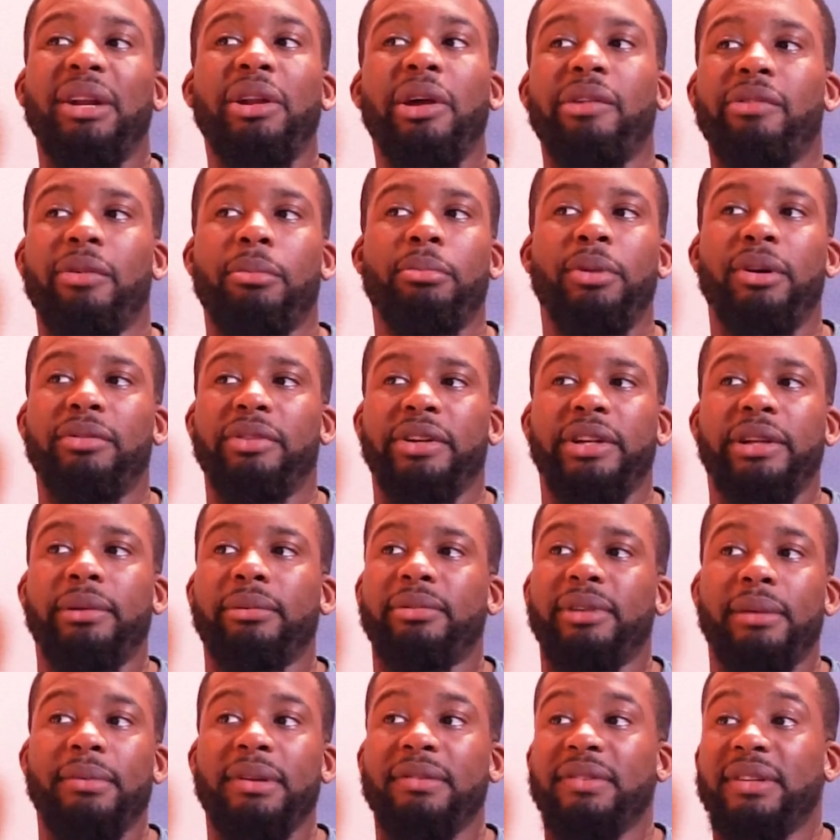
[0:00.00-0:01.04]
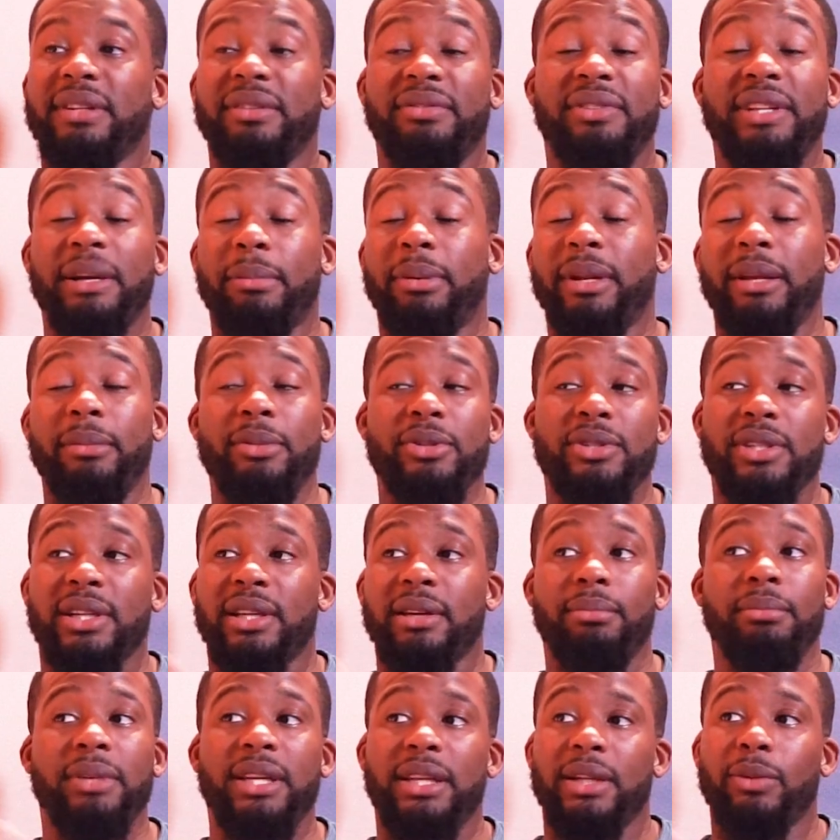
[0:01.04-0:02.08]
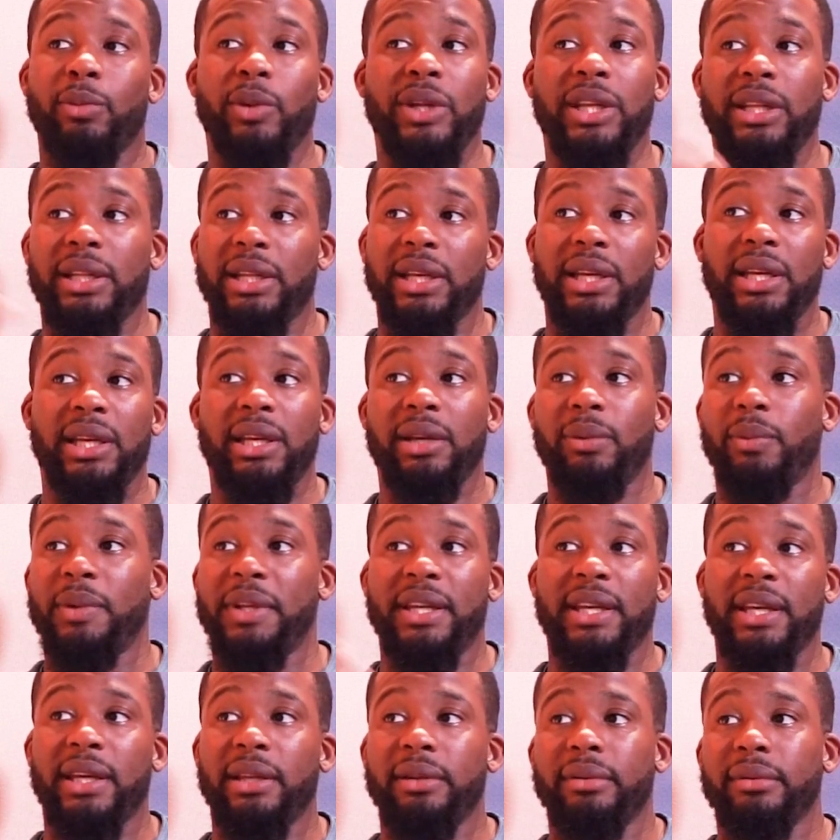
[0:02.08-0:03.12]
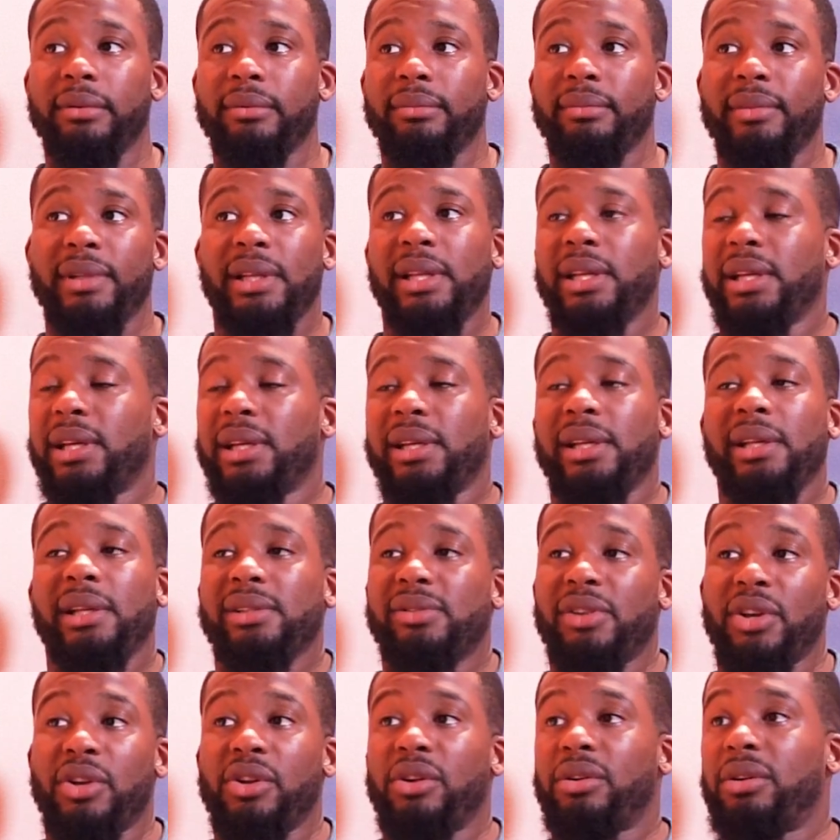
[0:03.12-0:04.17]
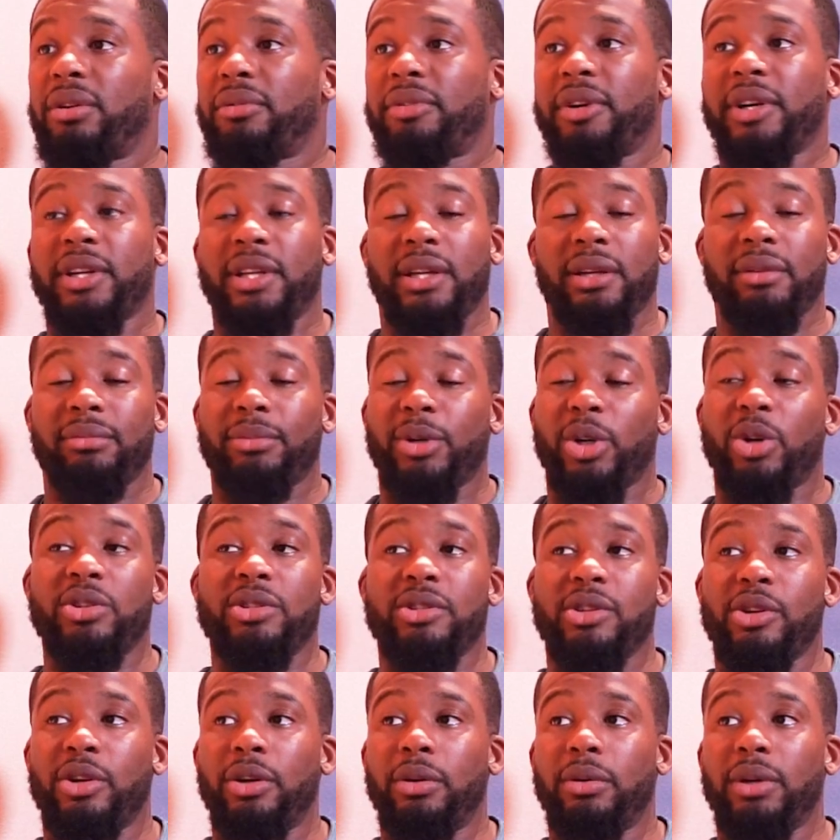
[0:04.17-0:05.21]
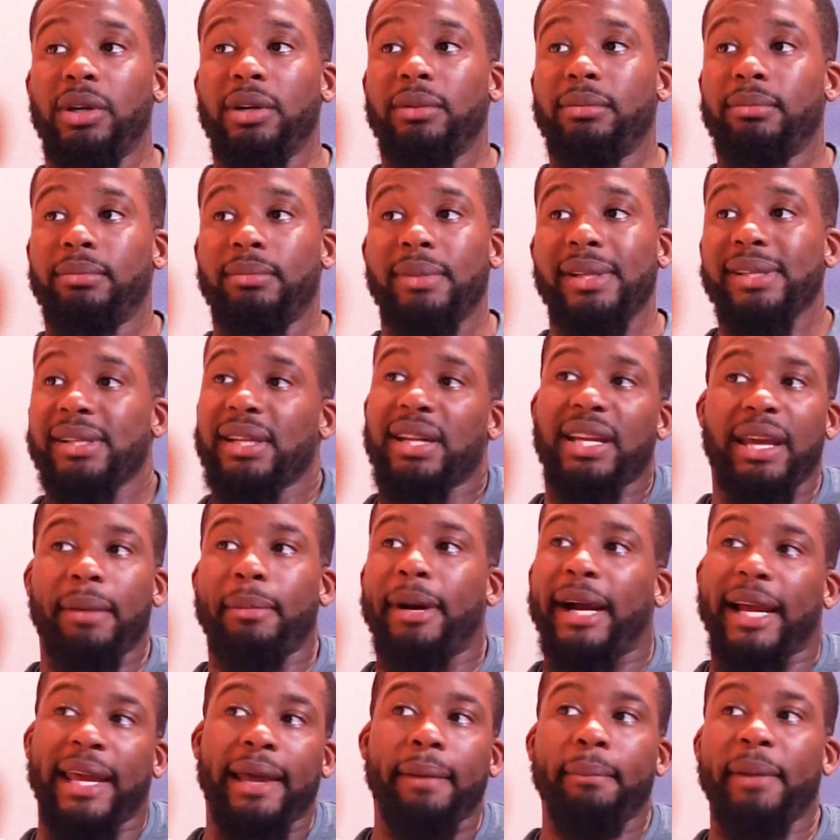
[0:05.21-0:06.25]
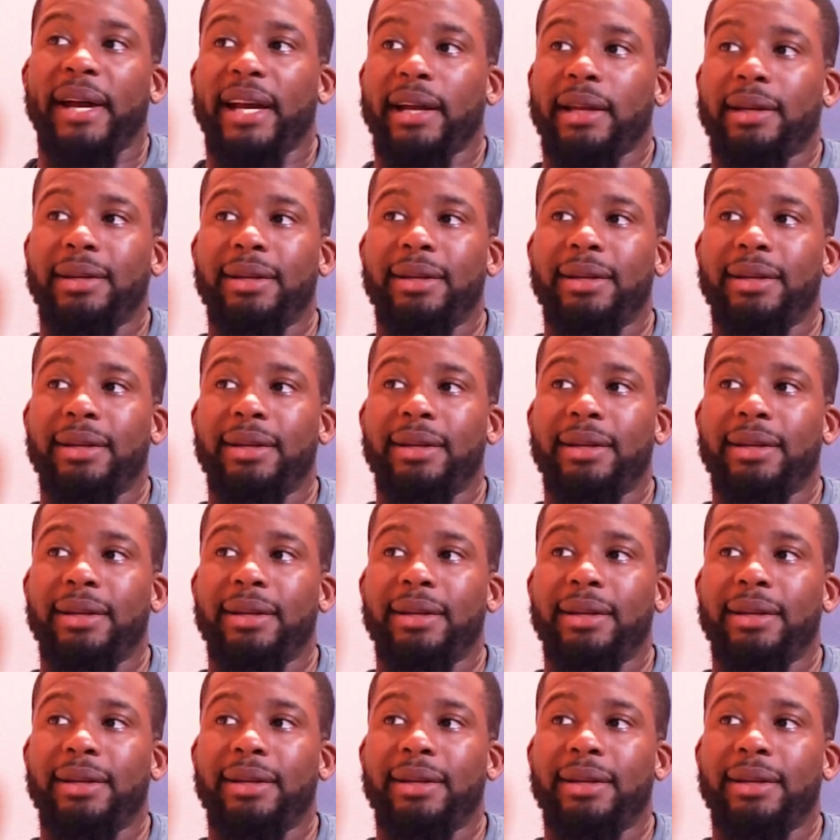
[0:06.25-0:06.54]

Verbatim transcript: don't even bother them, fam. Even if they play music in meet weekday, weekend. So you know what, fuck it. Because you know what? Man's going to get my get back.